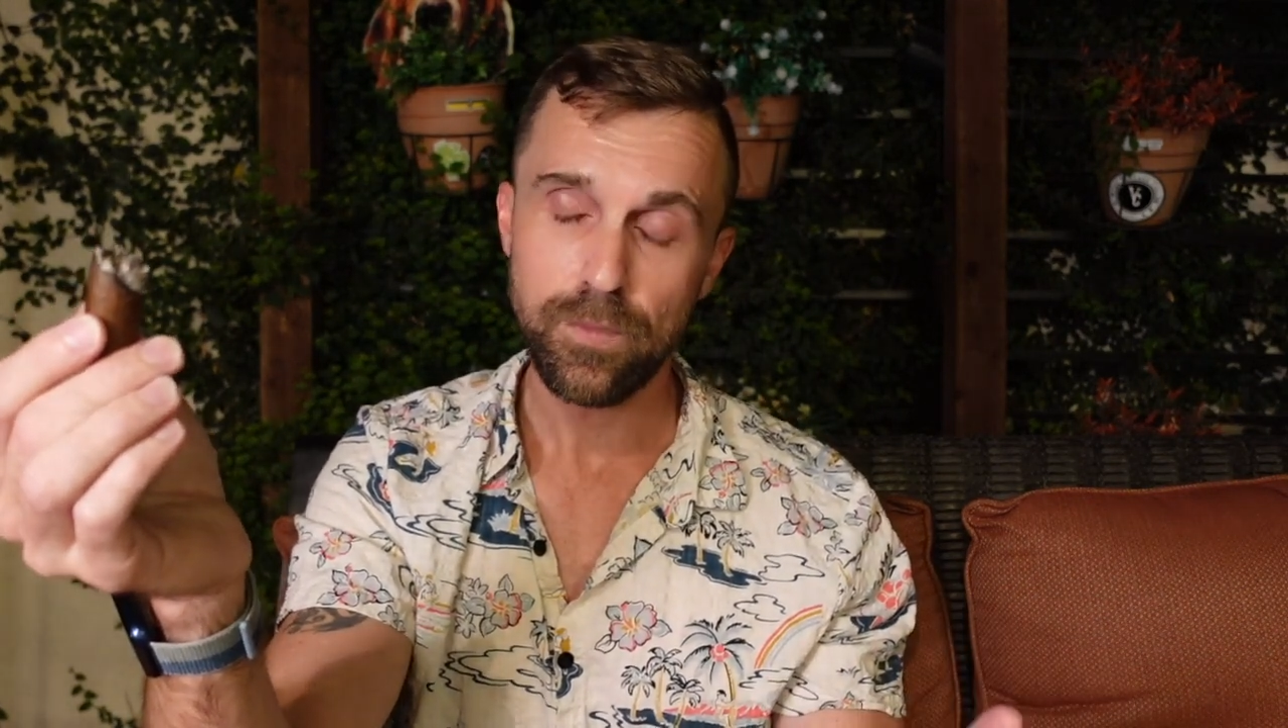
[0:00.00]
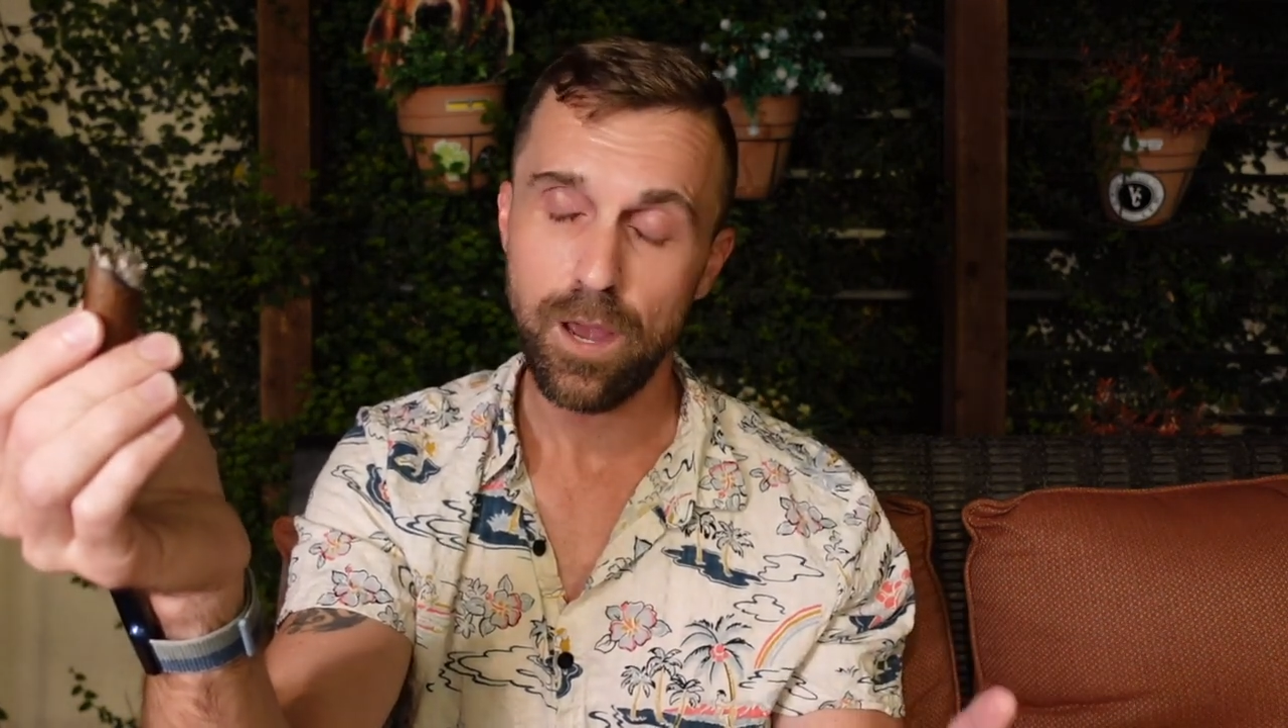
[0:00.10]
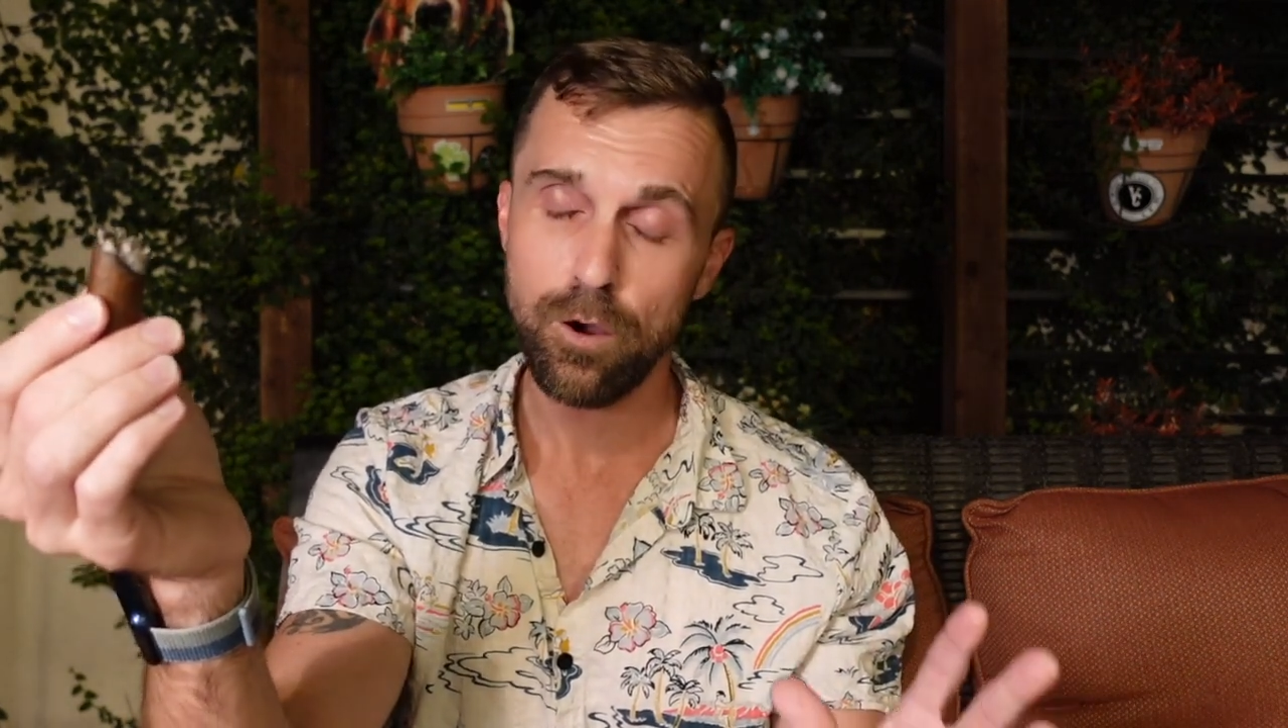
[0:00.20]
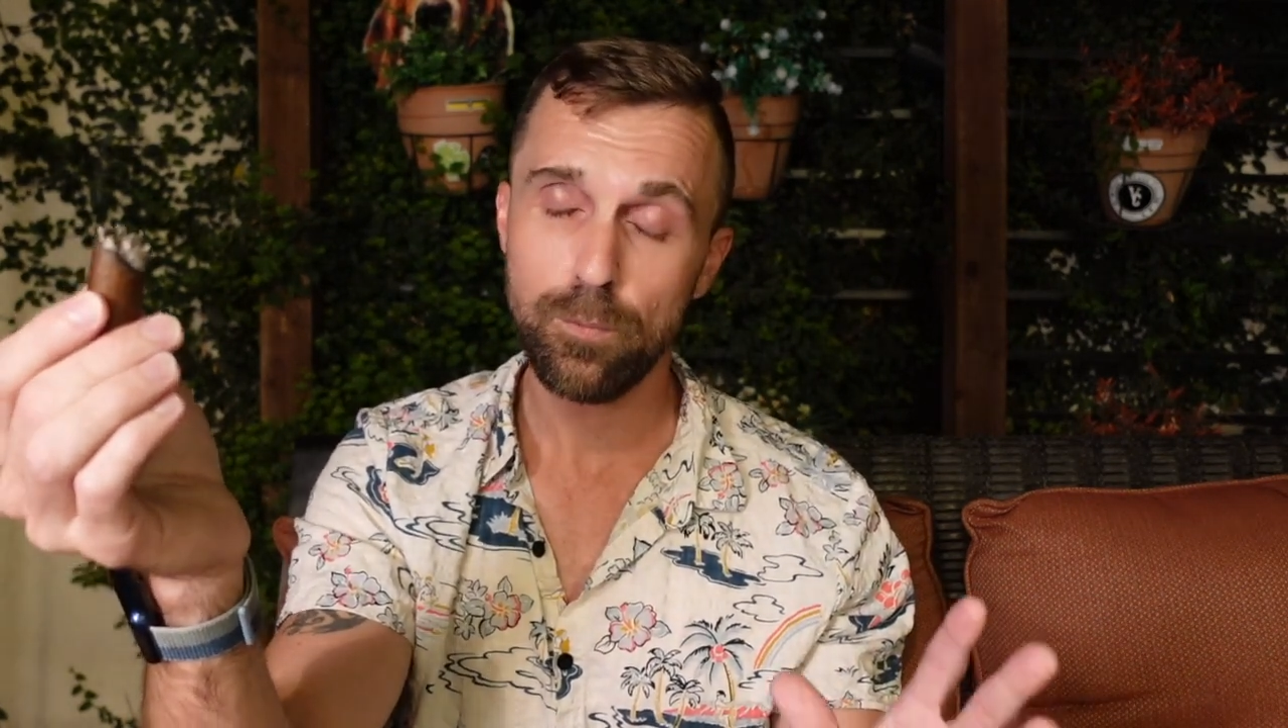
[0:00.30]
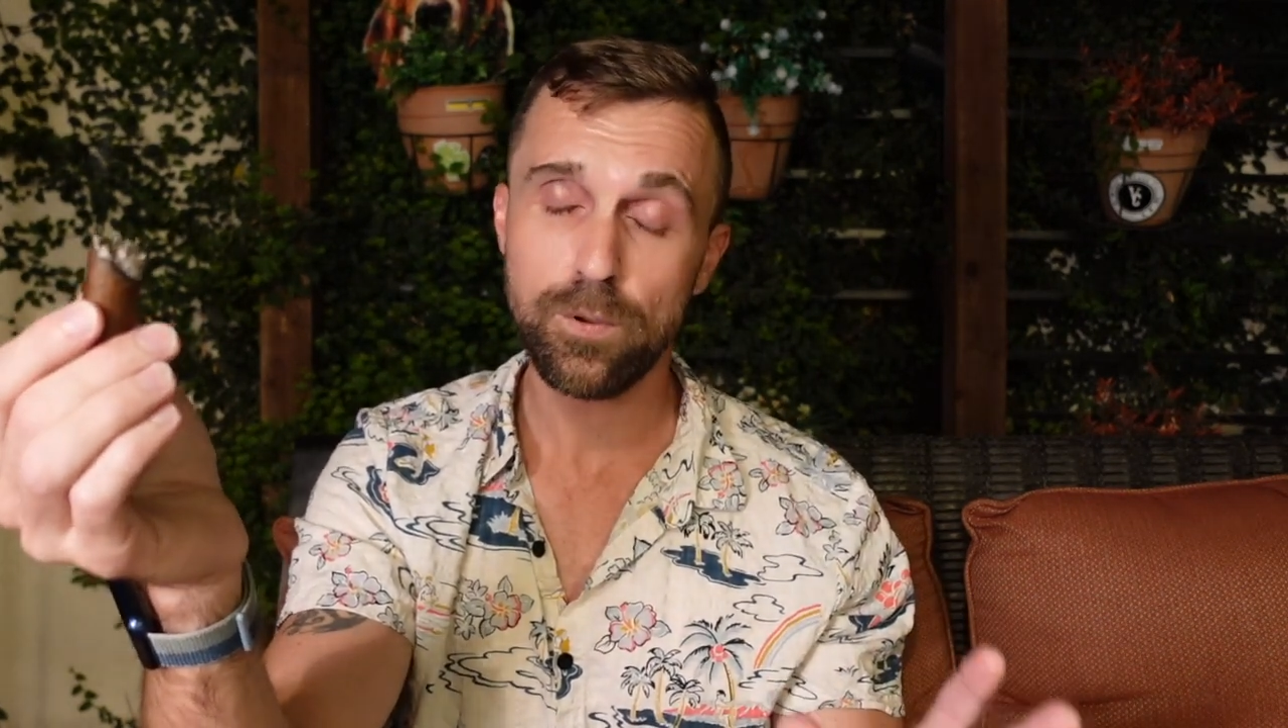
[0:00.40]

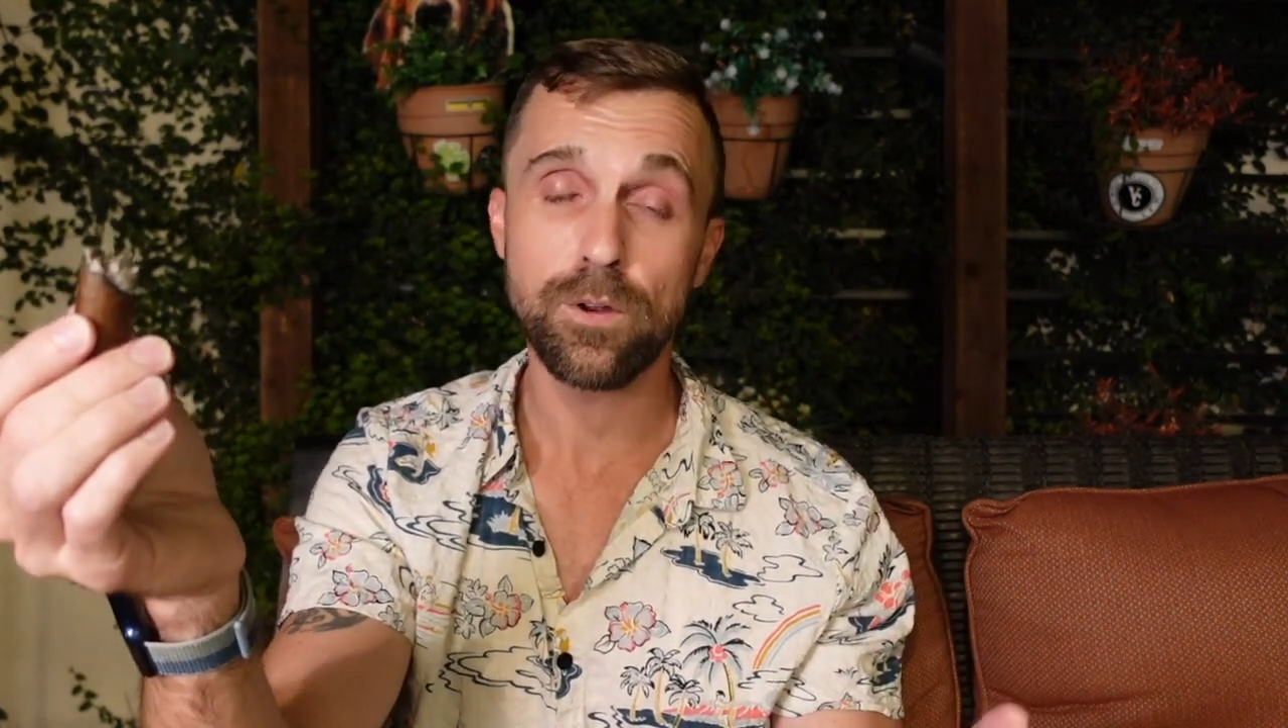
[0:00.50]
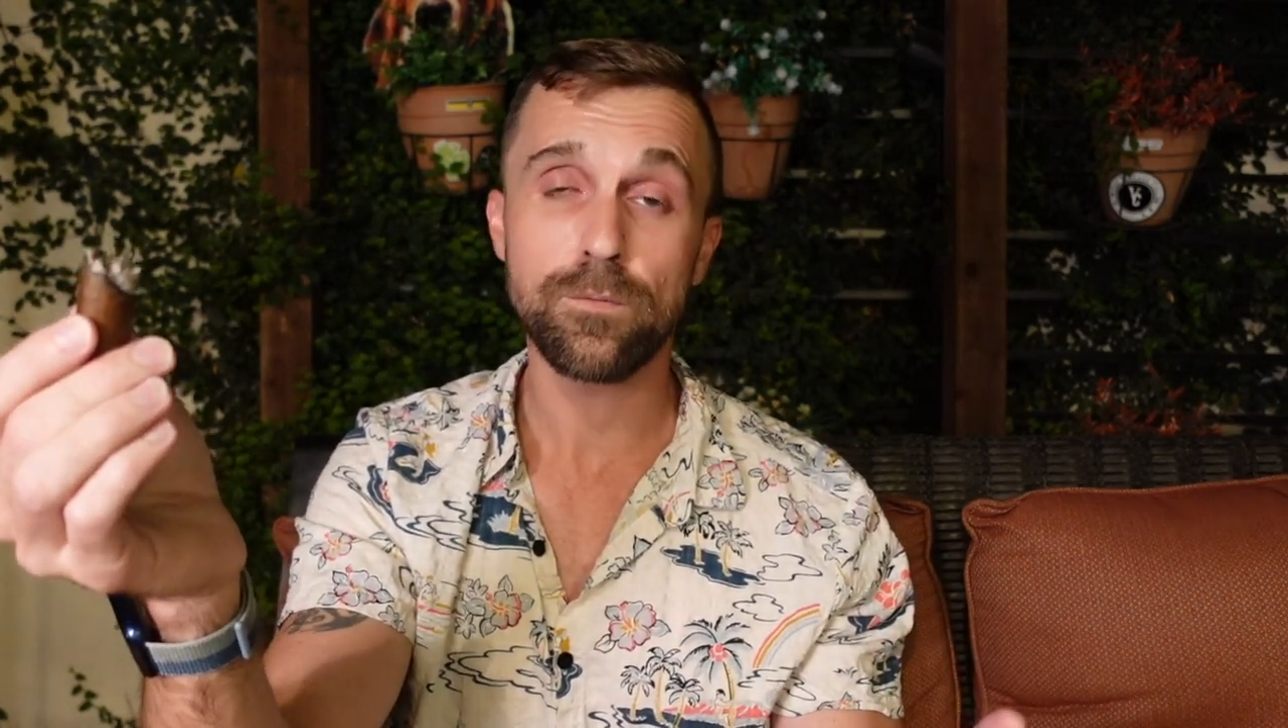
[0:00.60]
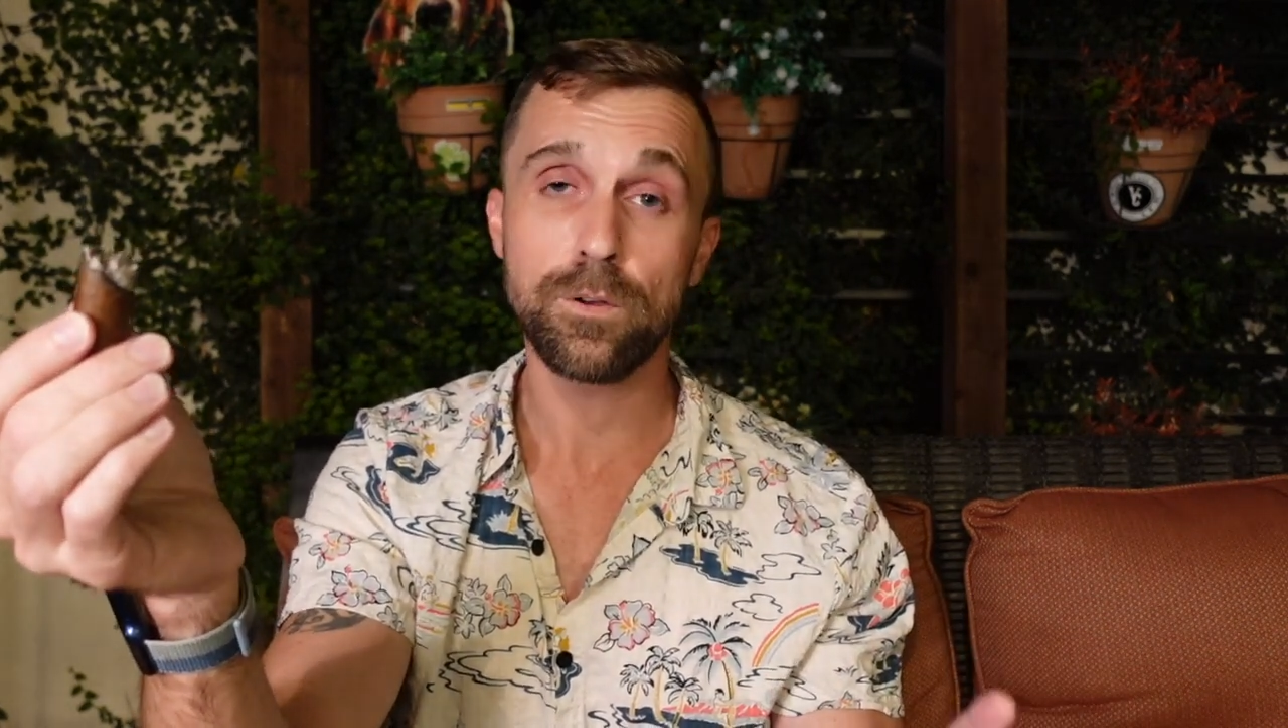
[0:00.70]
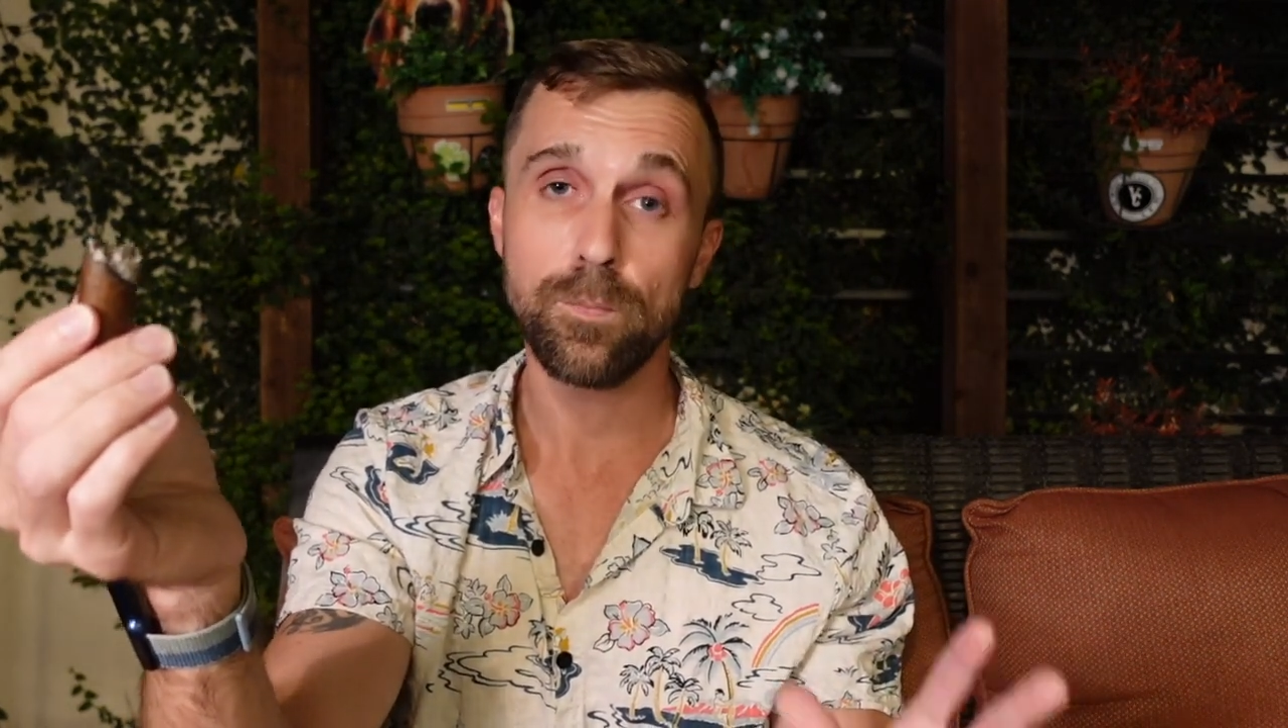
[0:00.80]
I hope you don't feel